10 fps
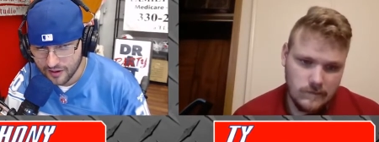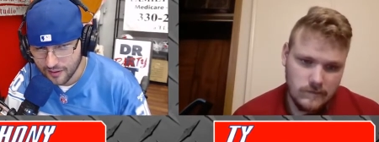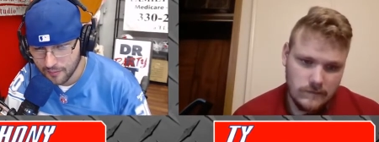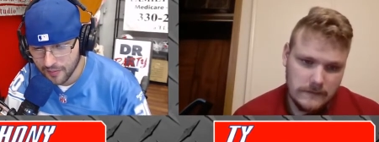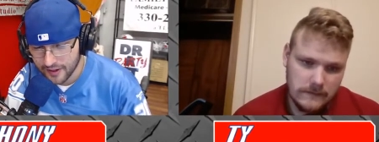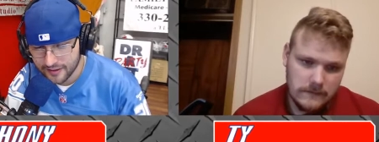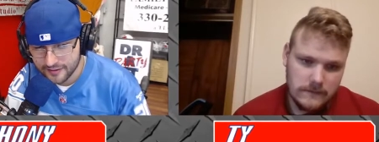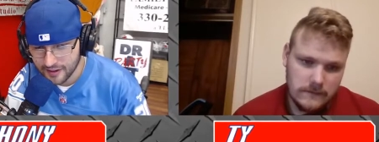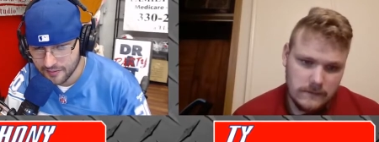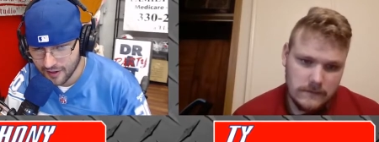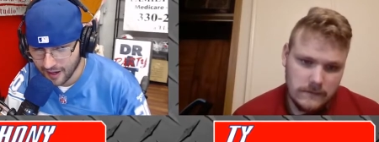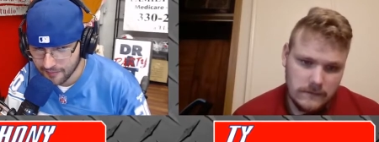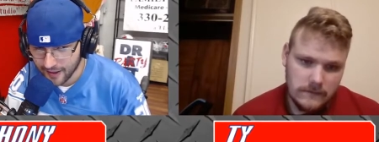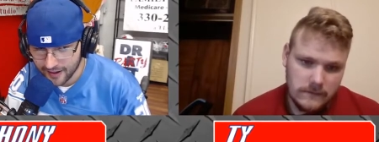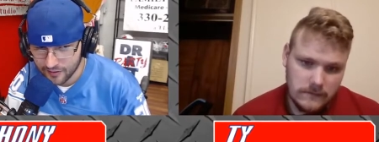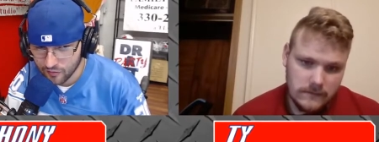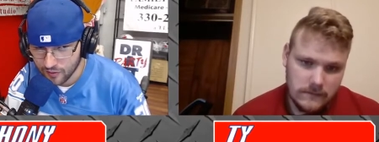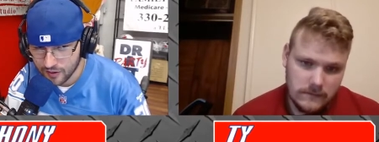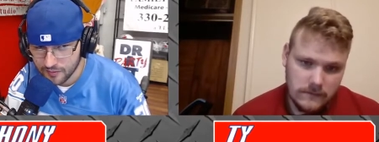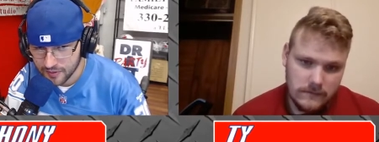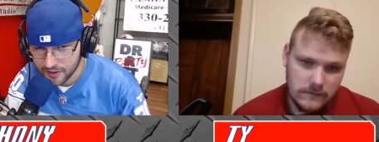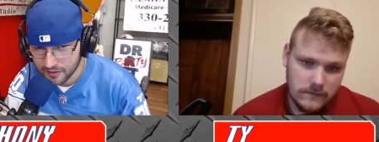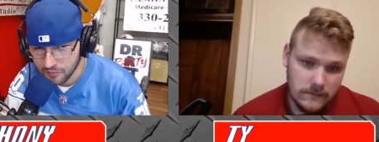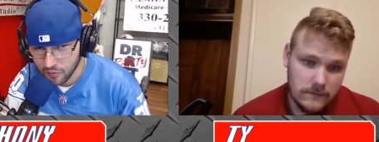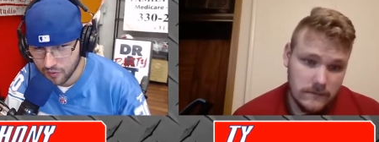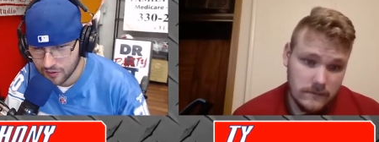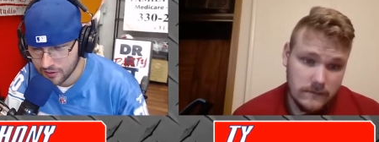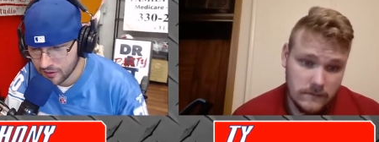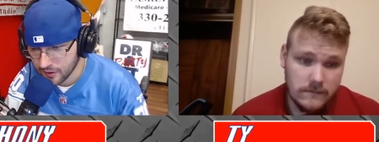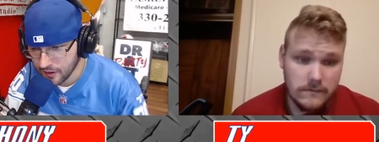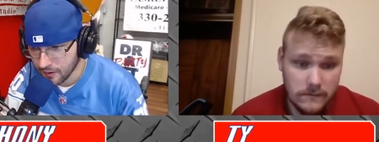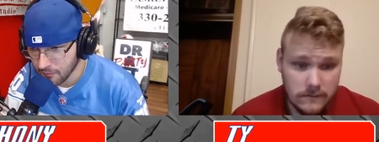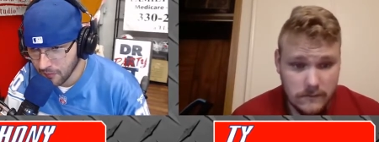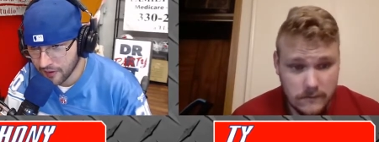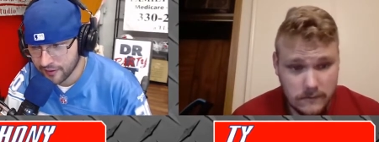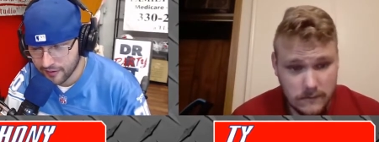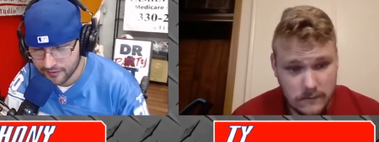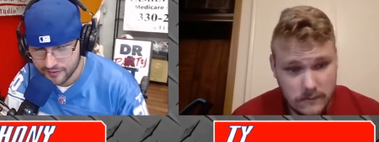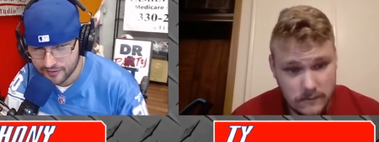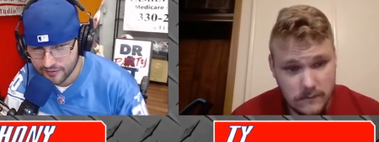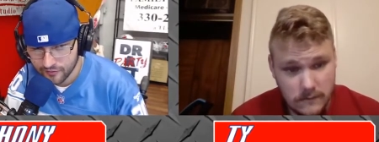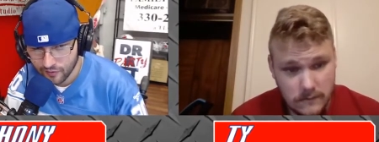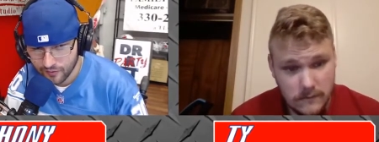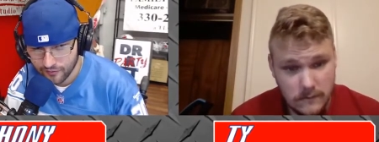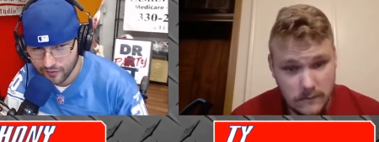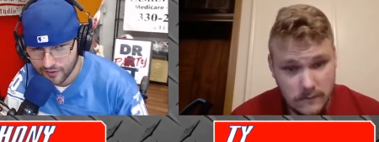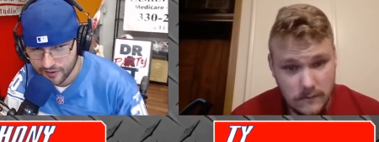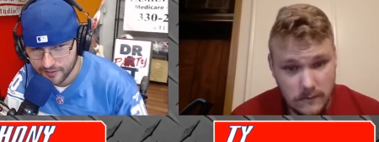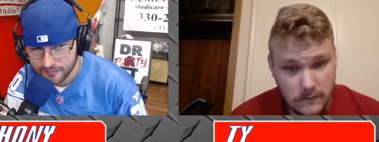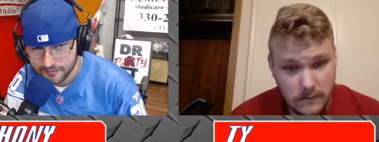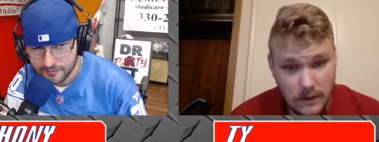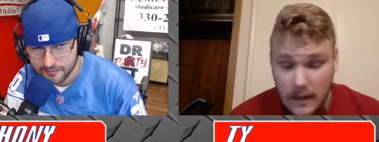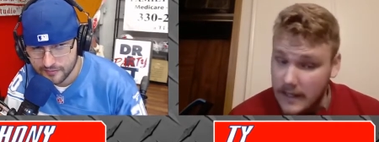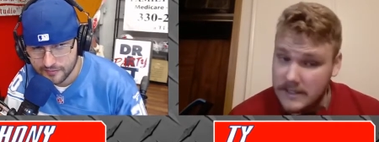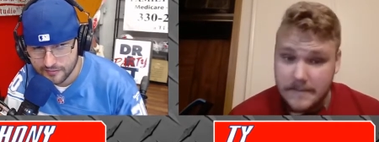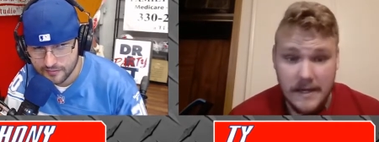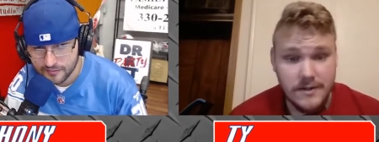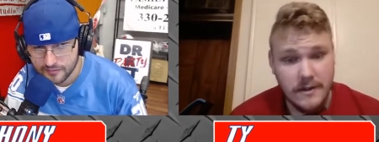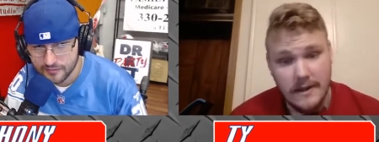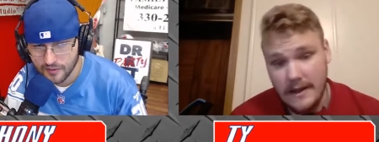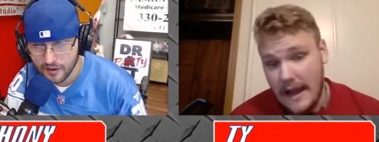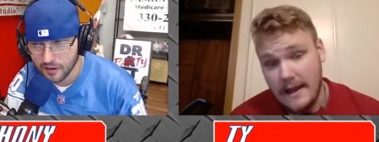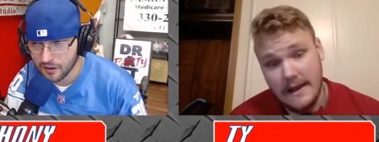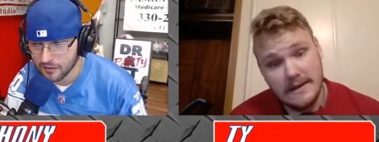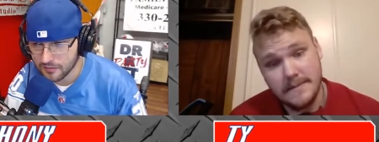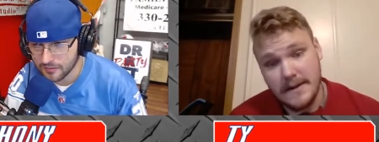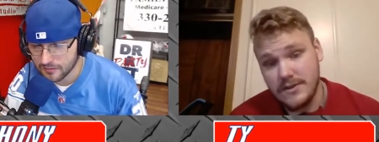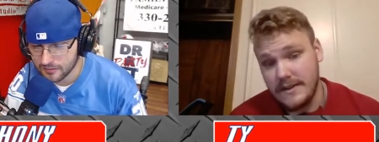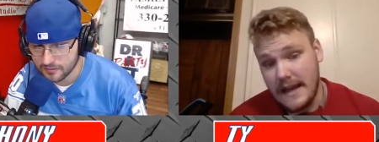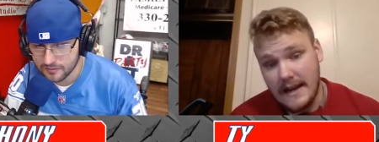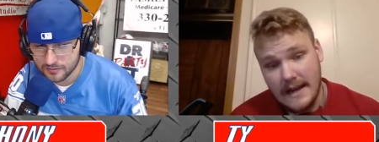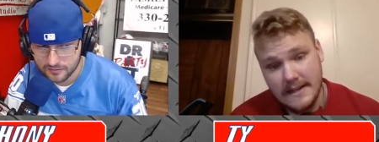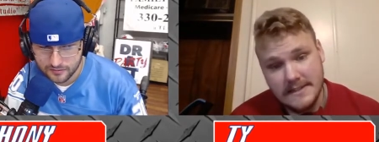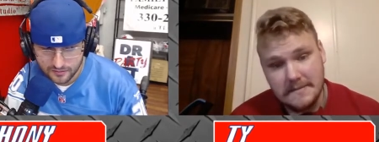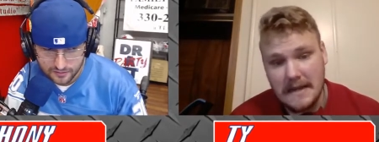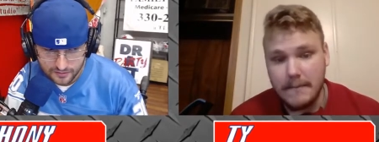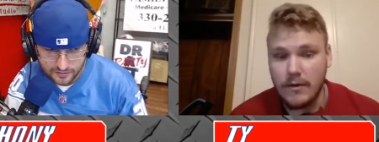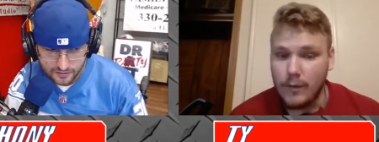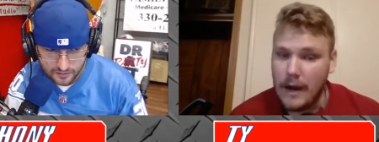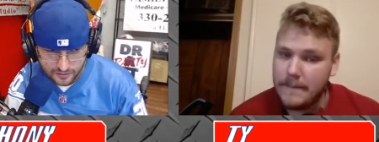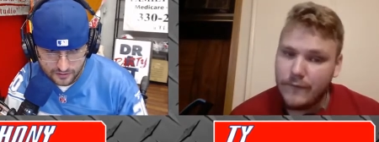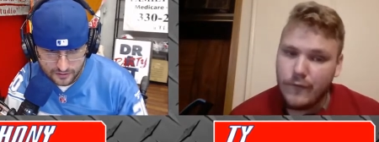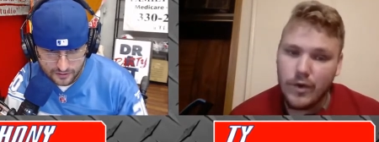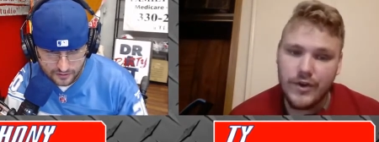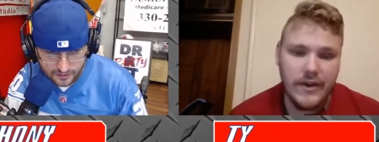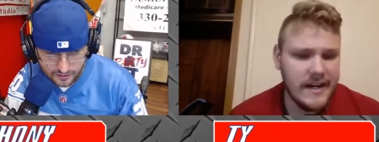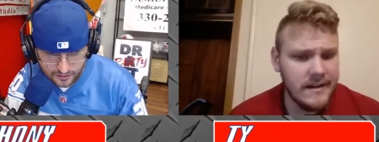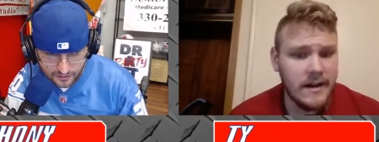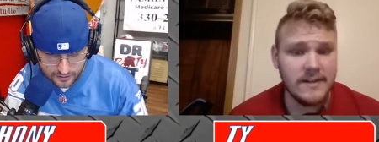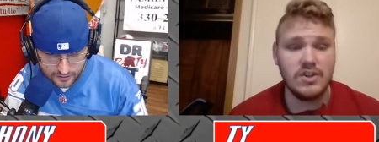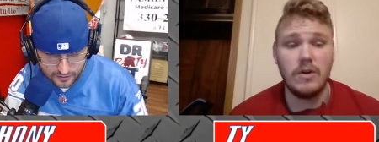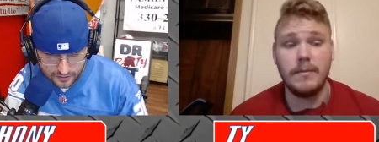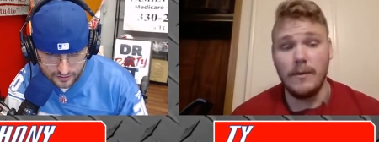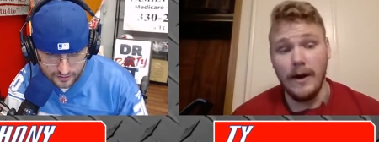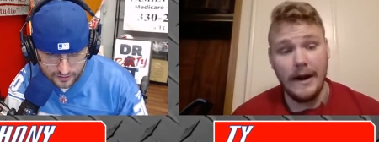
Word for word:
Speaker 1: but at the same time, that can really be an important month of the season for for a team
Speaker 2: especially yeah and especially that end of september right before you get into october